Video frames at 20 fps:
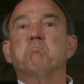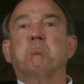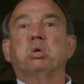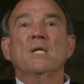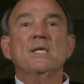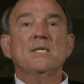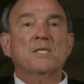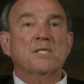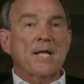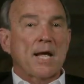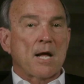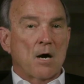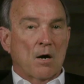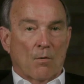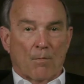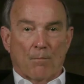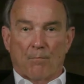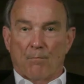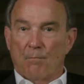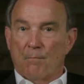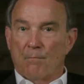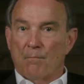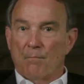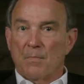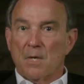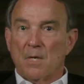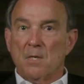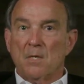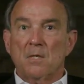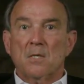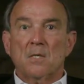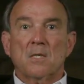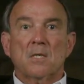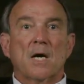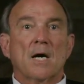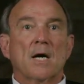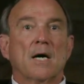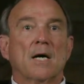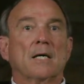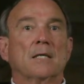please stay home.
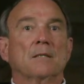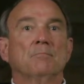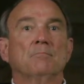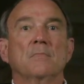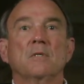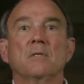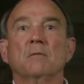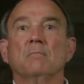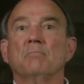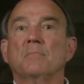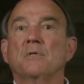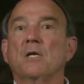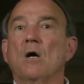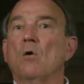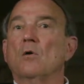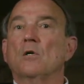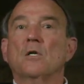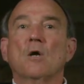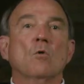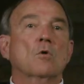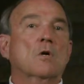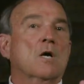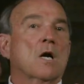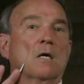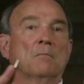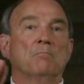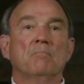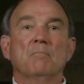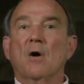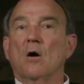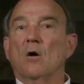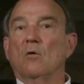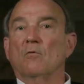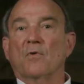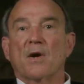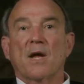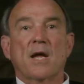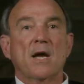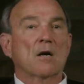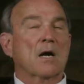Um, don't, don't come
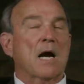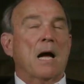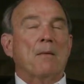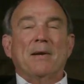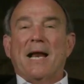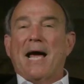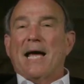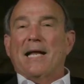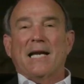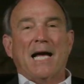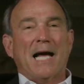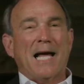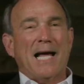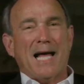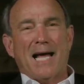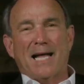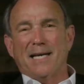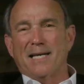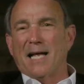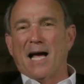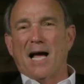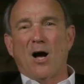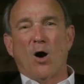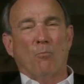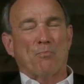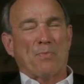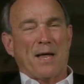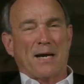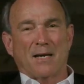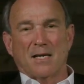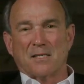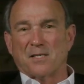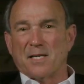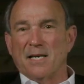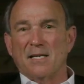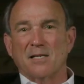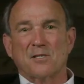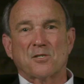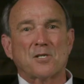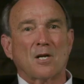over here. I mean, I, I, hope that
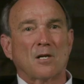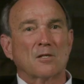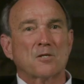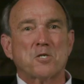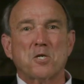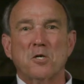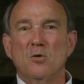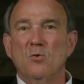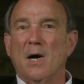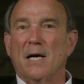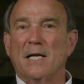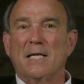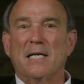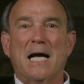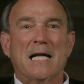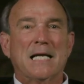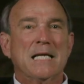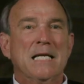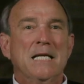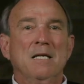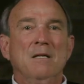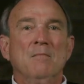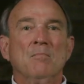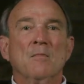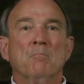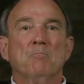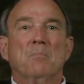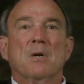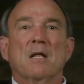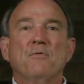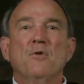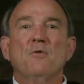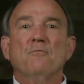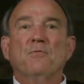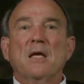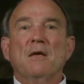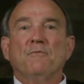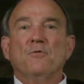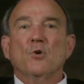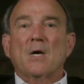doesn't insult you. I, but if
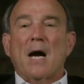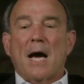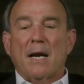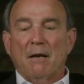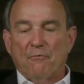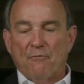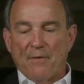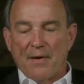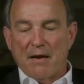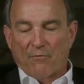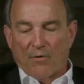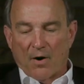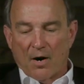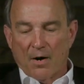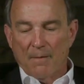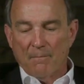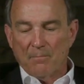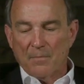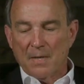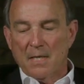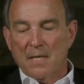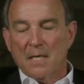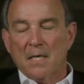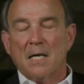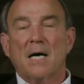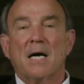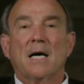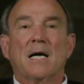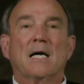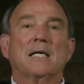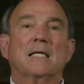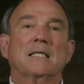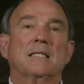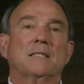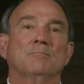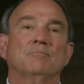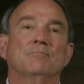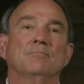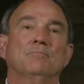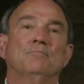you've, if you've got a fever,
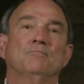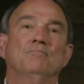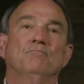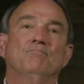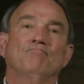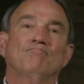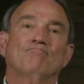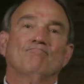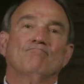um,